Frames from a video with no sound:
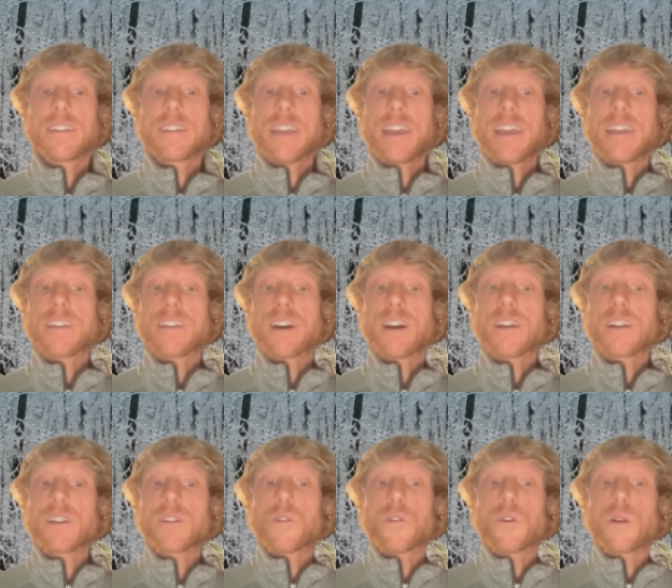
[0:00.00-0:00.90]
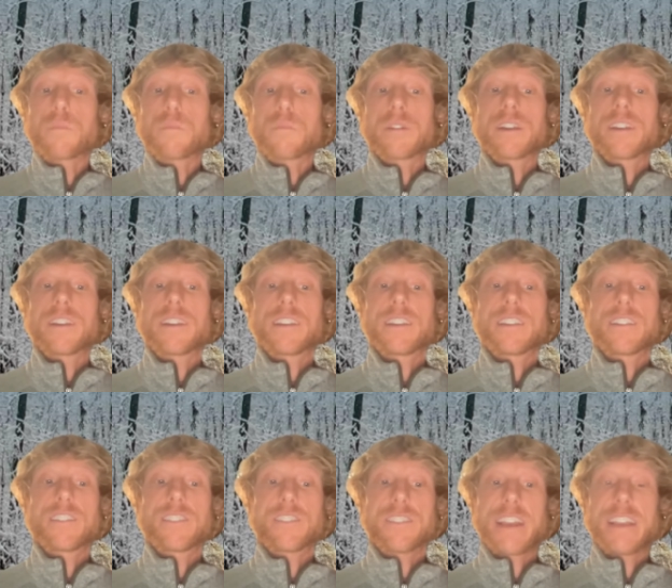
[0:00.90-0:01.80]
and our corporate
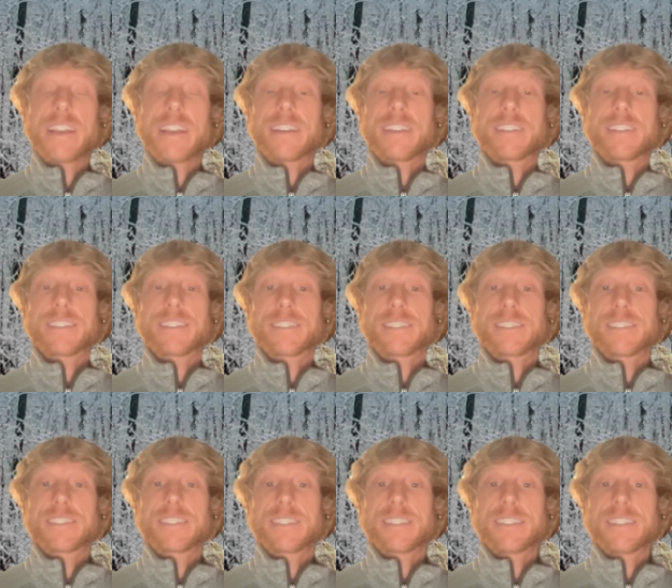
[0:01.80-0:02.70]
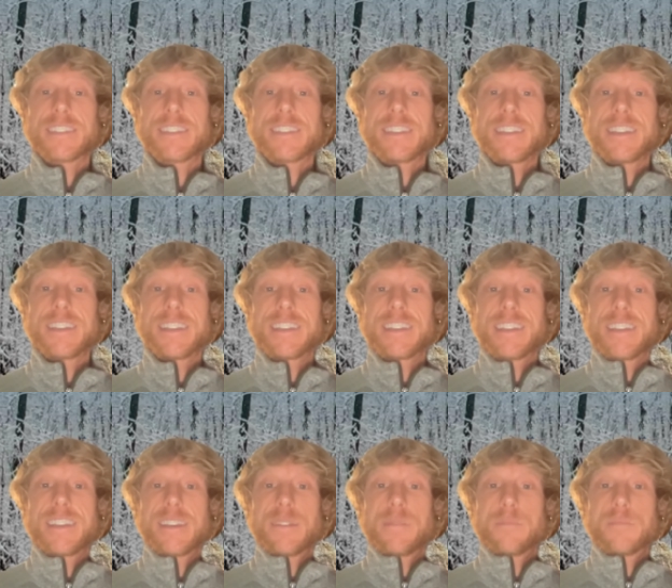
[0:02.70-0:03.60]
greatness.
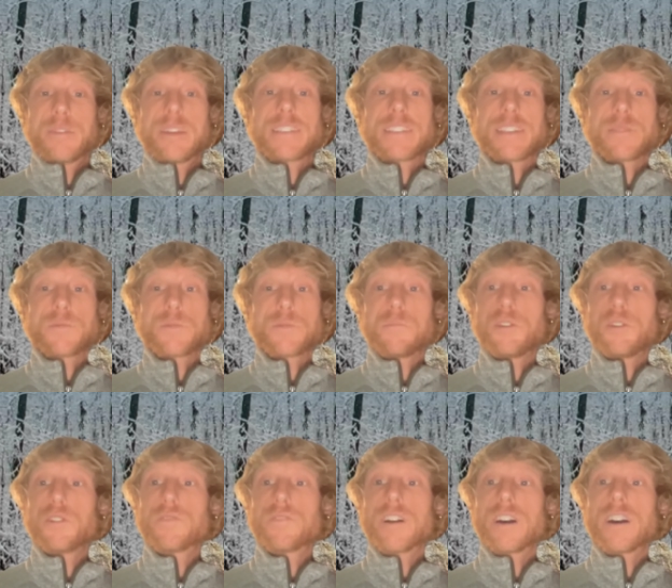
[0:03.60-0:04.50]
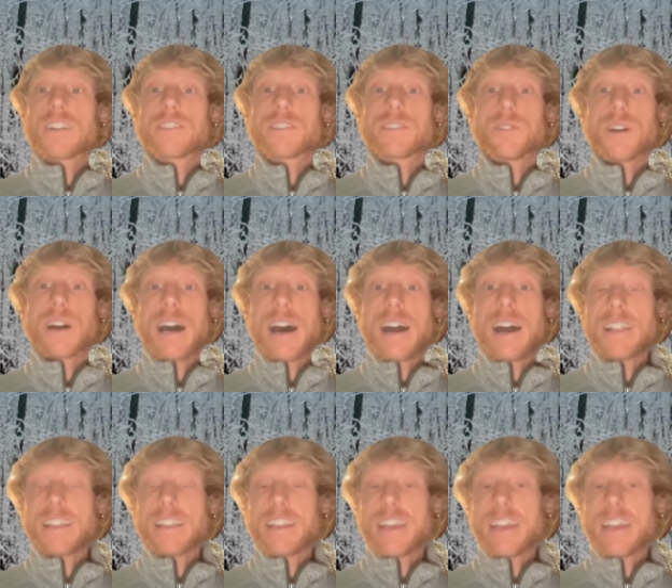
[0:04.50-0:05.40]
Because as we move on to a
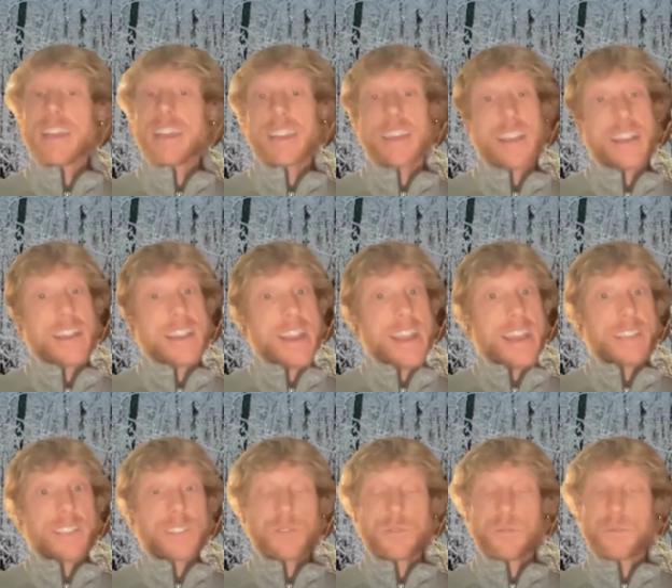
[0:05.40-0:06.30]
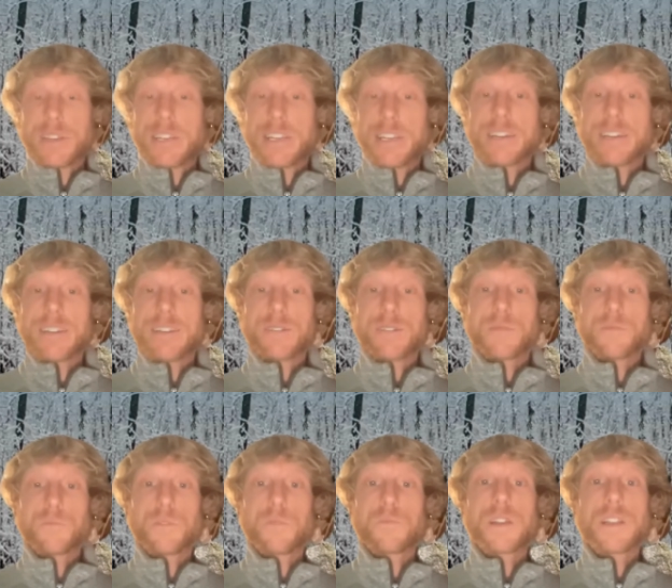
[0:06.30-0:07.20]
holiday next week,
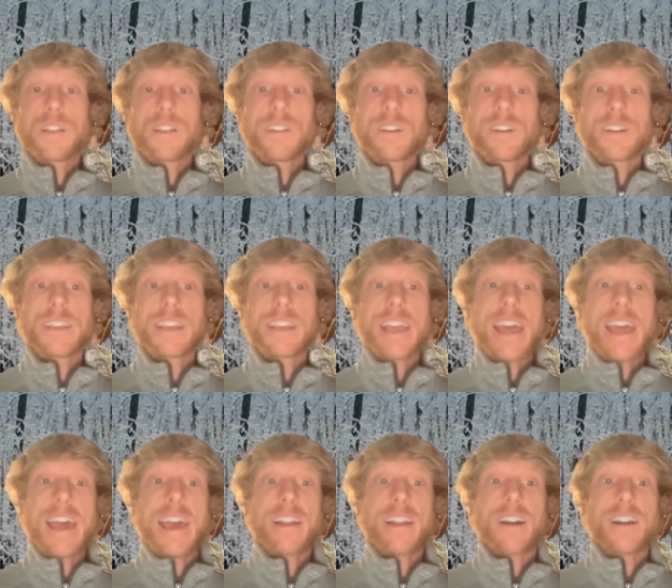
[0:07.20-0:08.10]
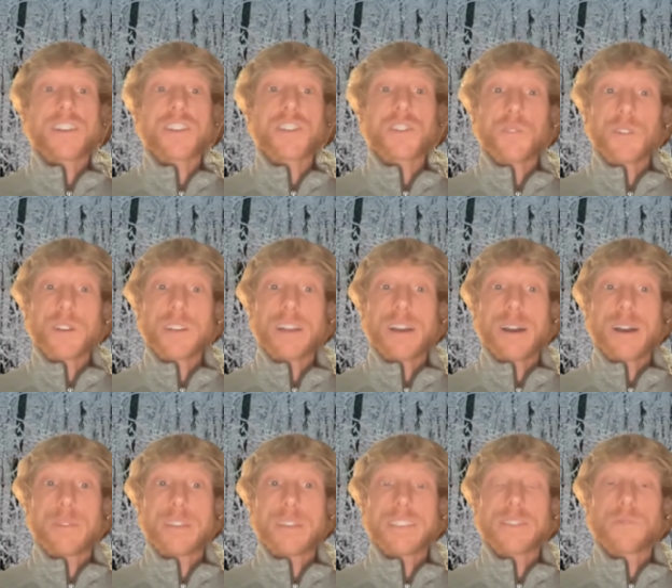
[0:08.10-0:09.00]
when we look at our
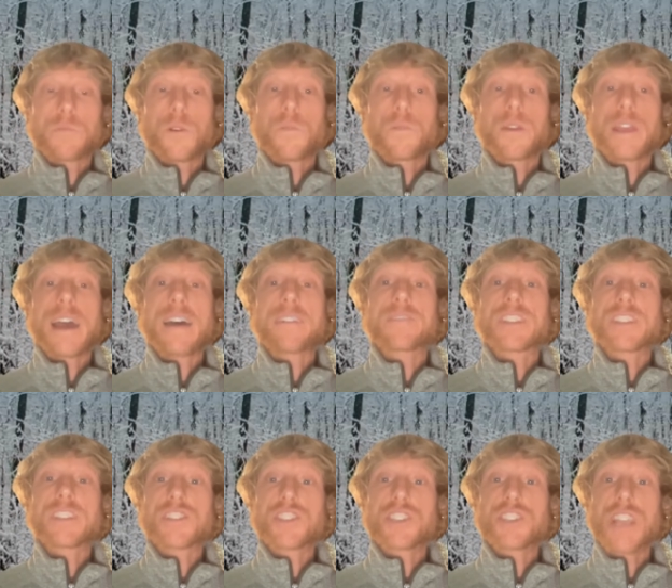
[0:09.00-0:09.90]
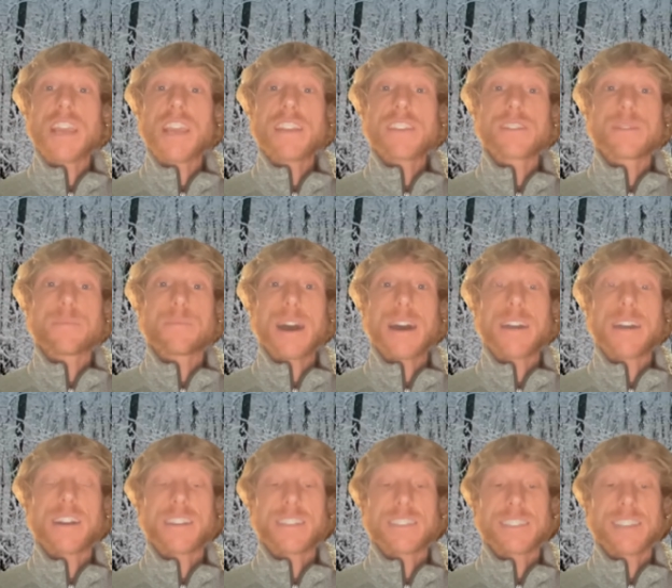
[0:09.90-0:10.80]
shortcomings and what we have to change about
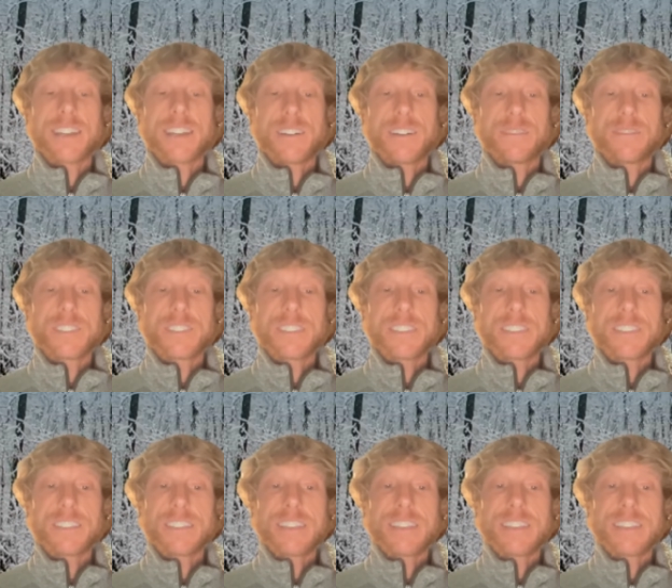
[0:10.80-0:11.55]
ourselves,